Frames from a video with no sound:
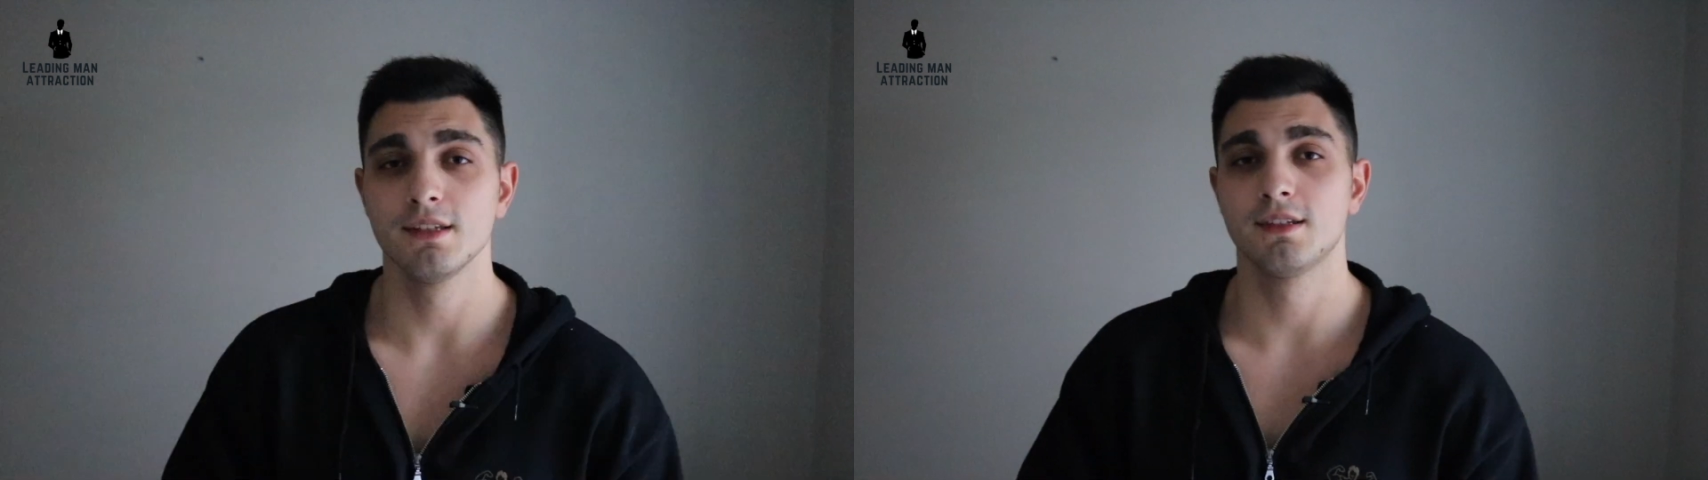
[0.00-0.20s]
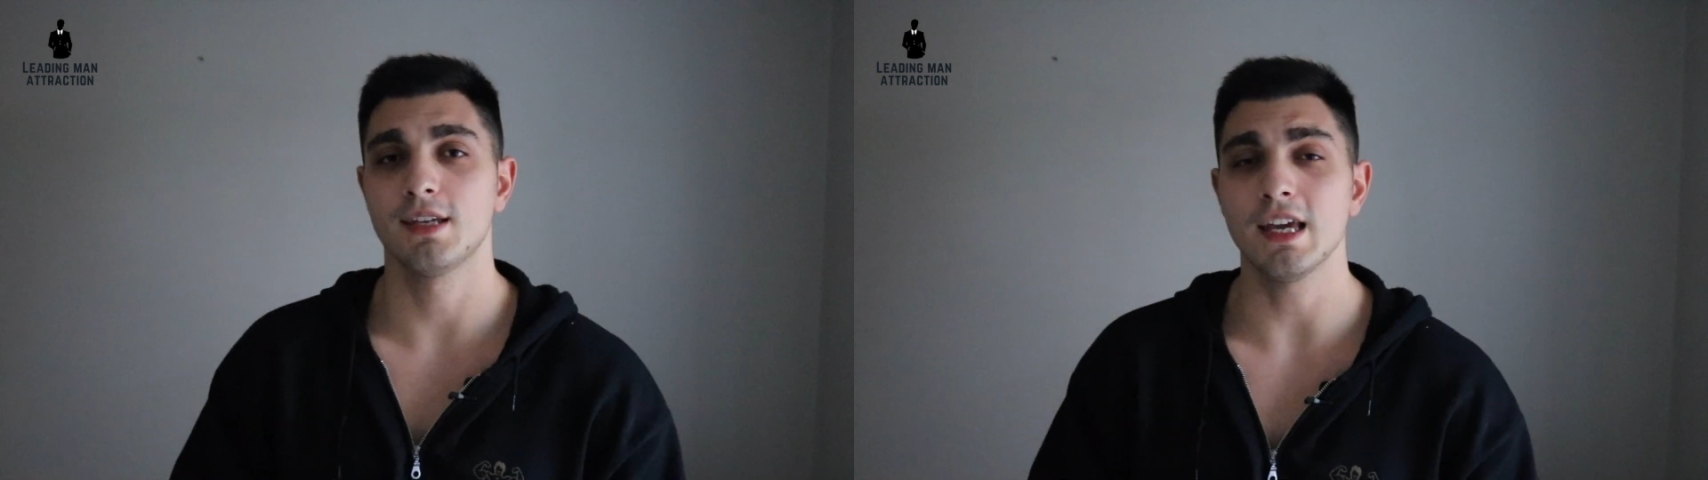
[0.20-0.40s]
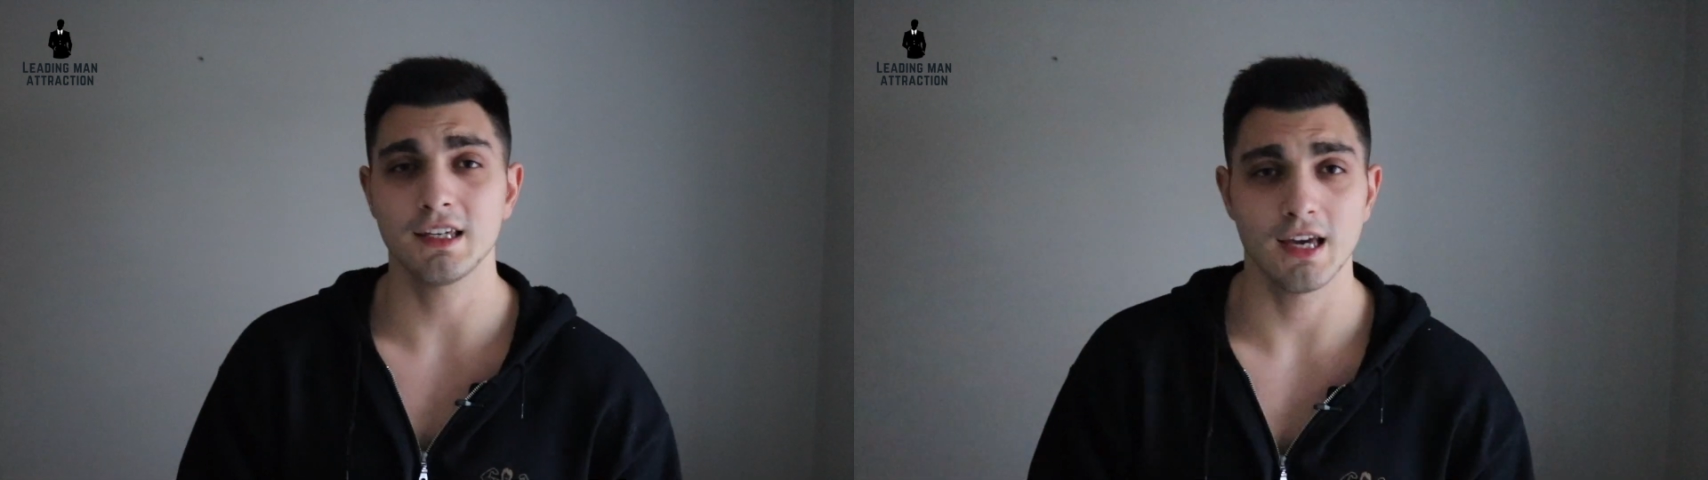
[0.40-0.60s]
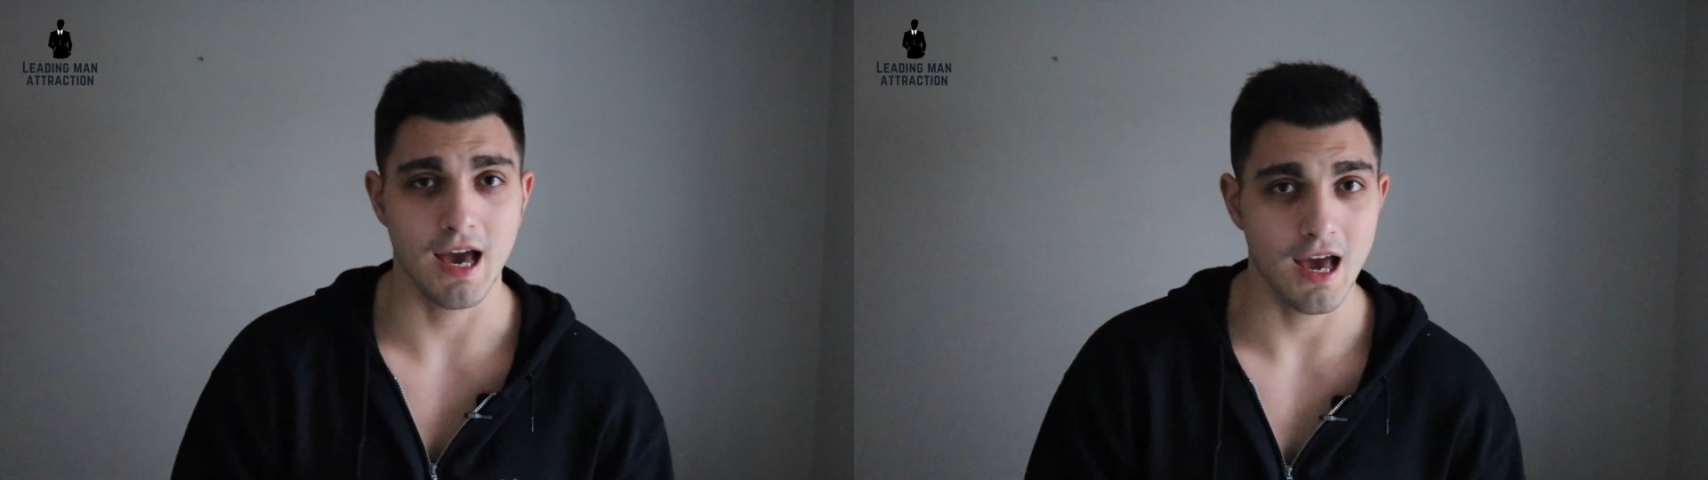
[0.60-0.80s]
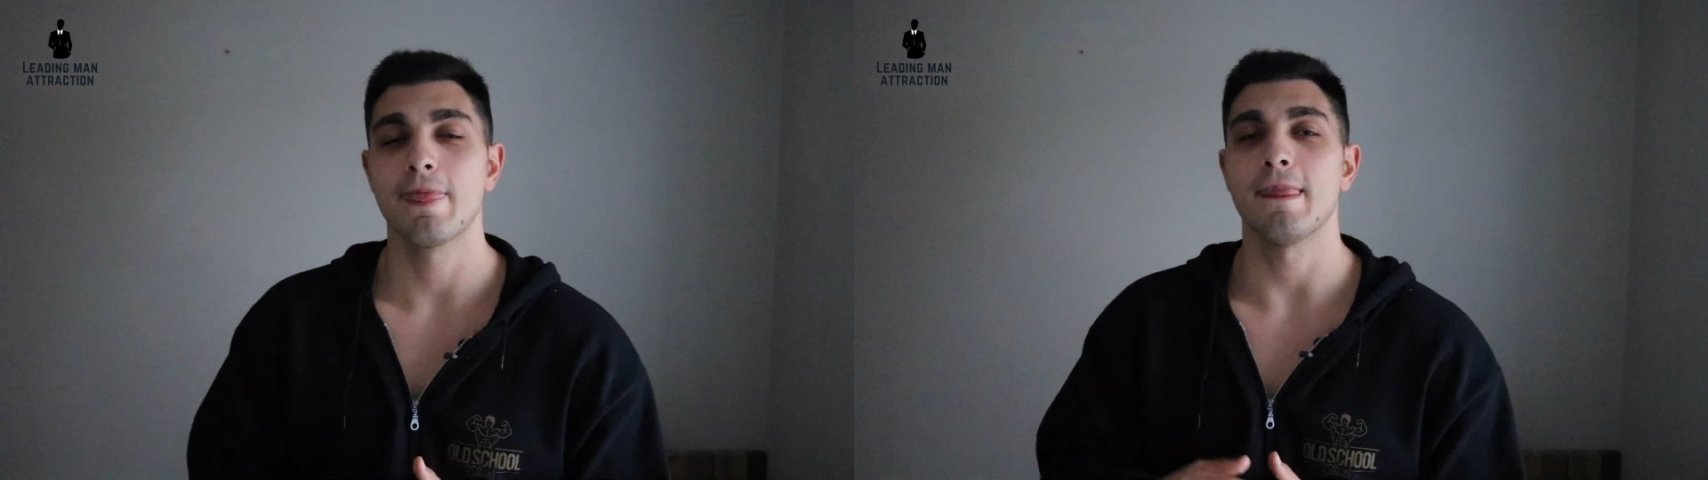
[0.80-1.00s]
Take
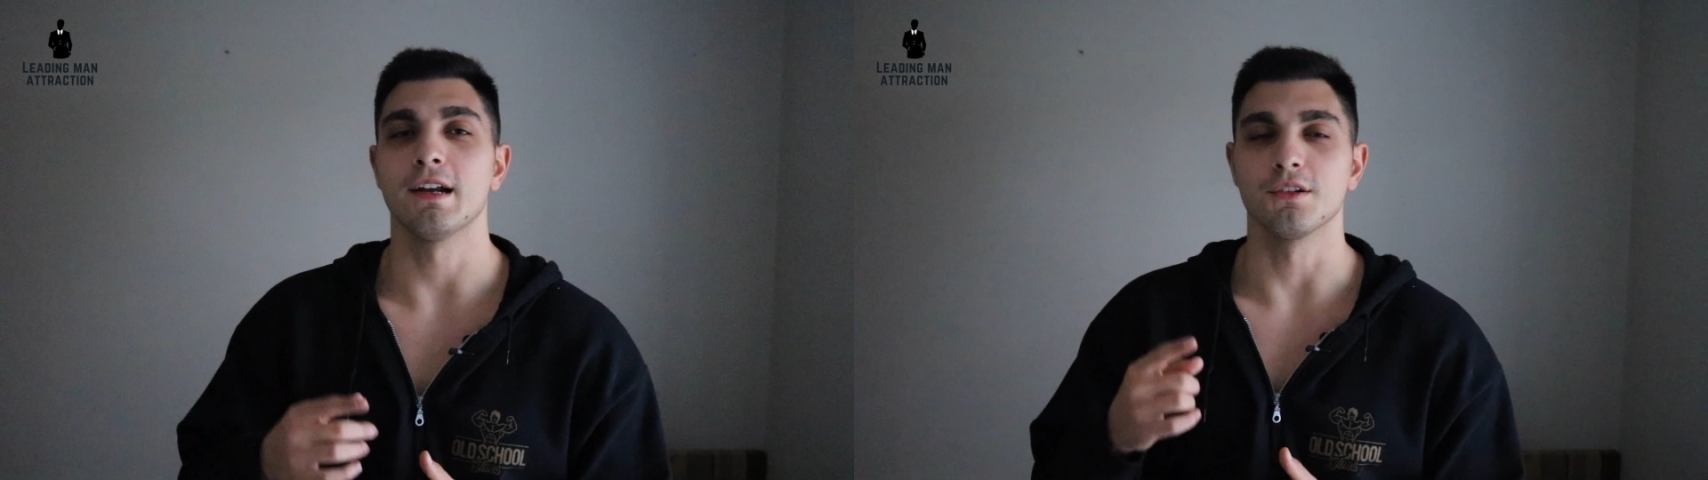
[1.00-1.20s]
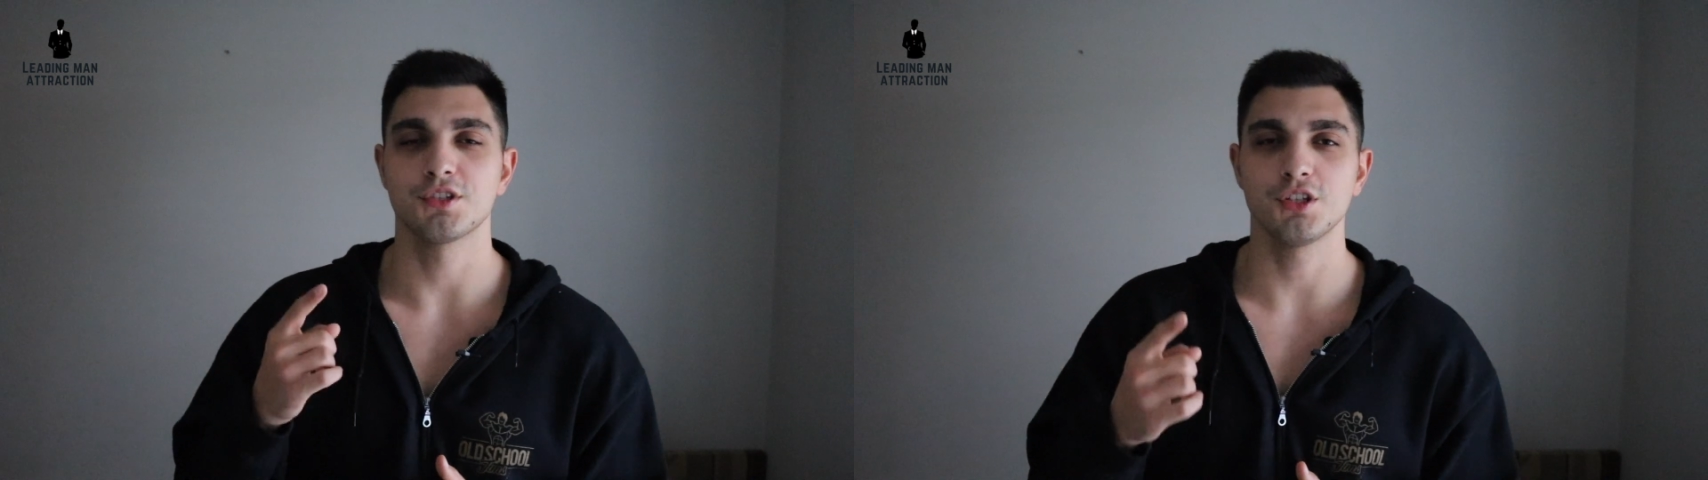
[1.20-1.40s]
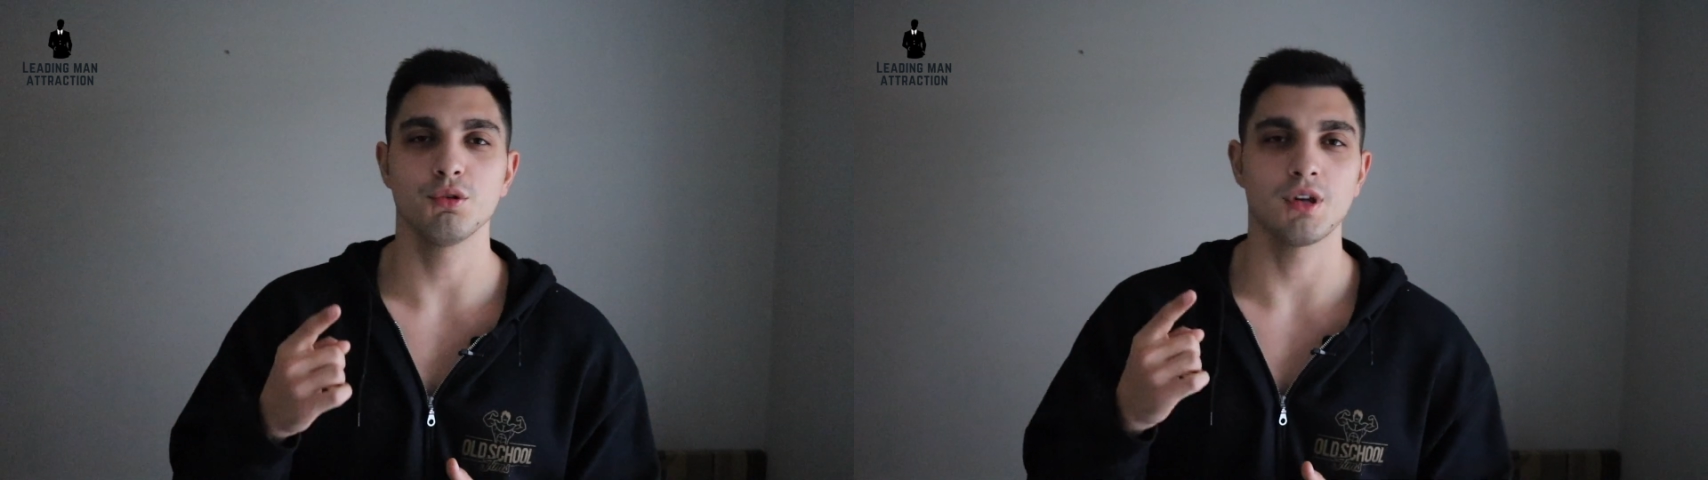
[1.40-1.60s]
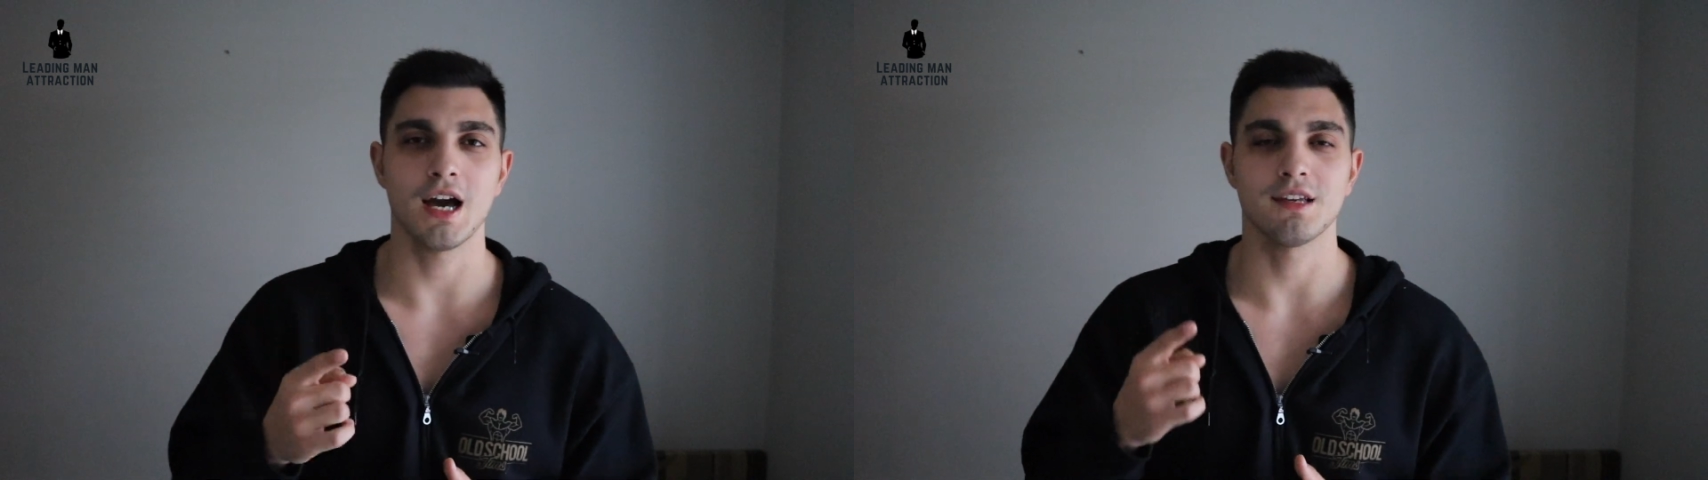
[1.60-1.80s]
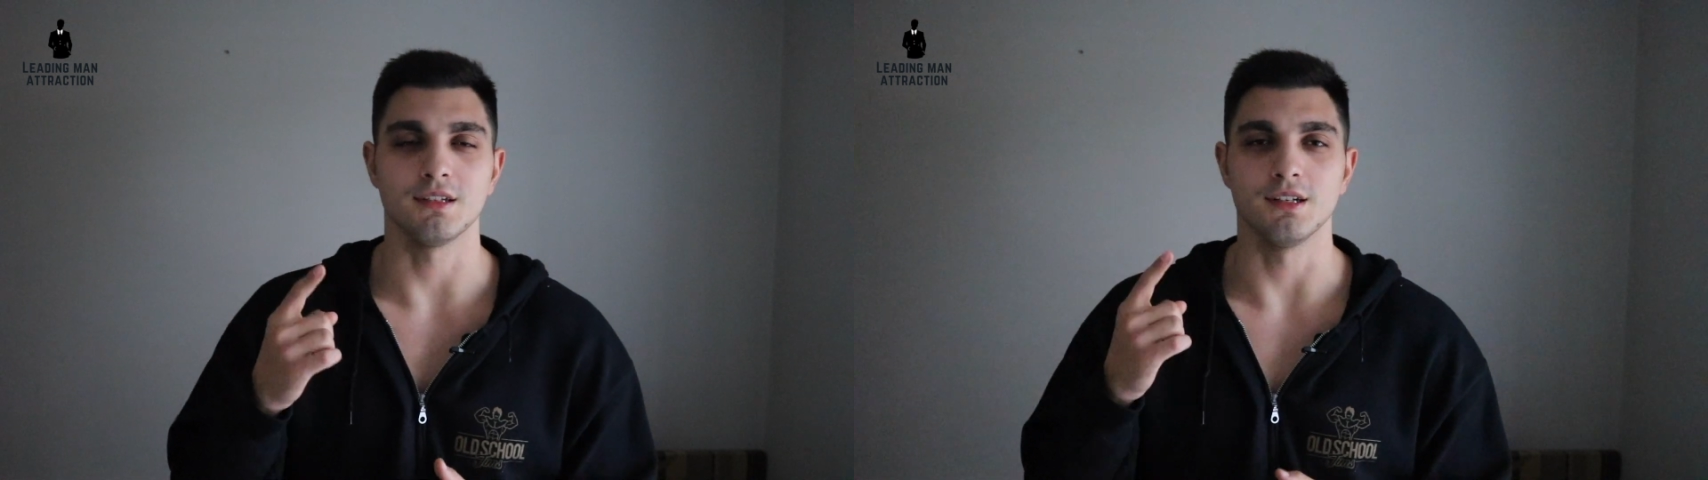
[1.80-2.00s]
care, and I'll see you guys